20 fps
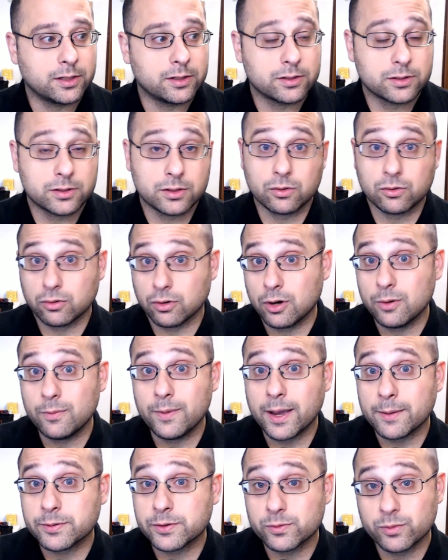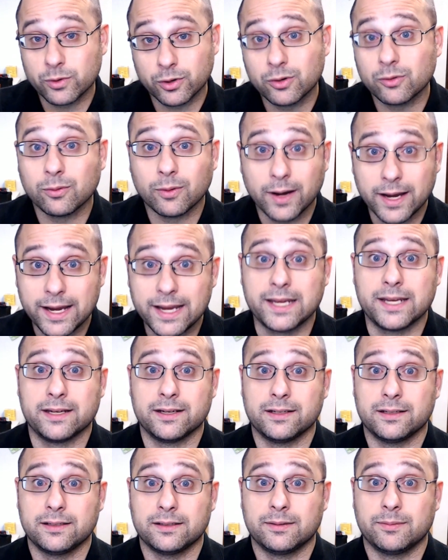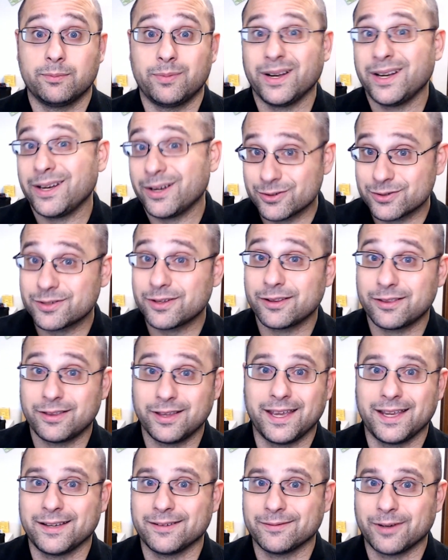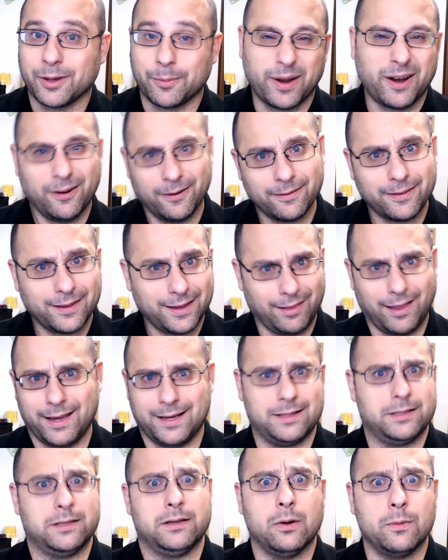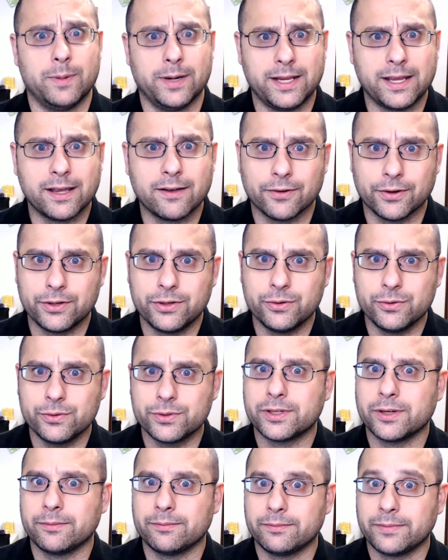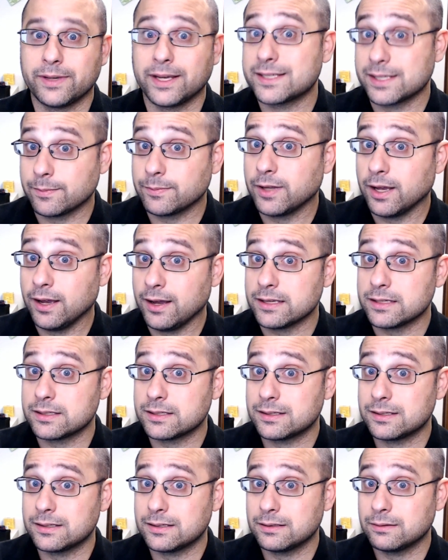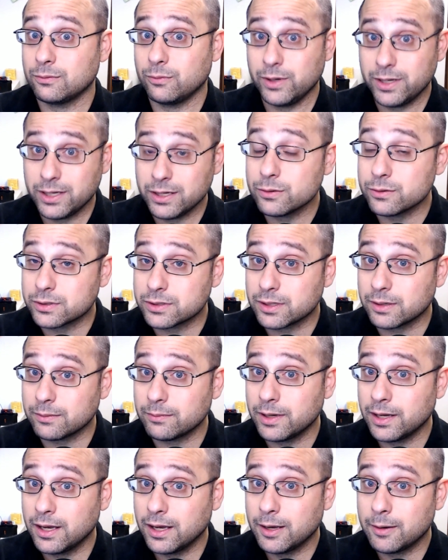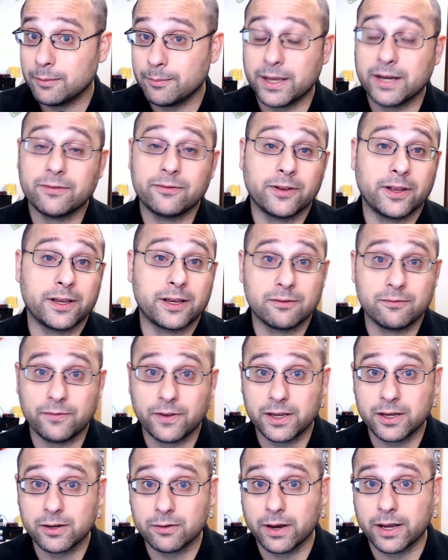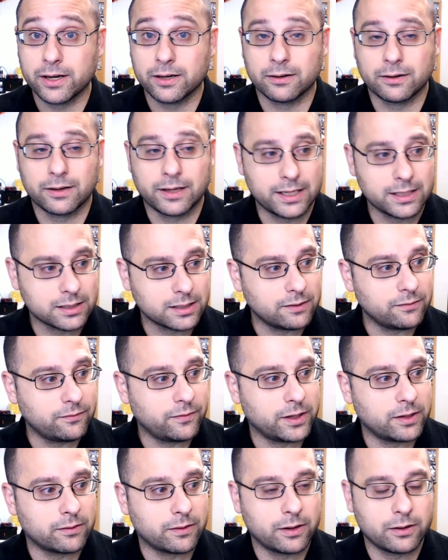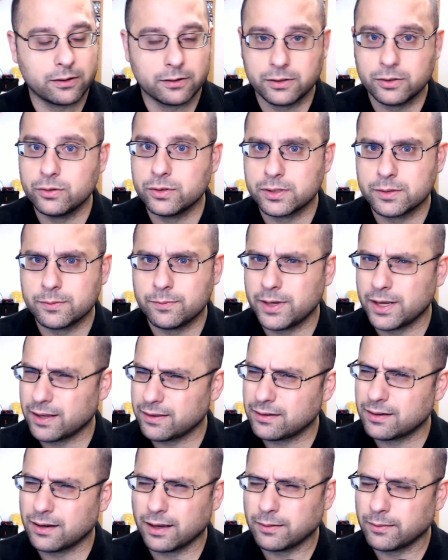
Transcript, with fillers: So Chrome apps were great, but here's the thing. Apparently, like, nobody ever used them except us. We used them. Betaflight Configurator, KISS Configurator used to be, I, I,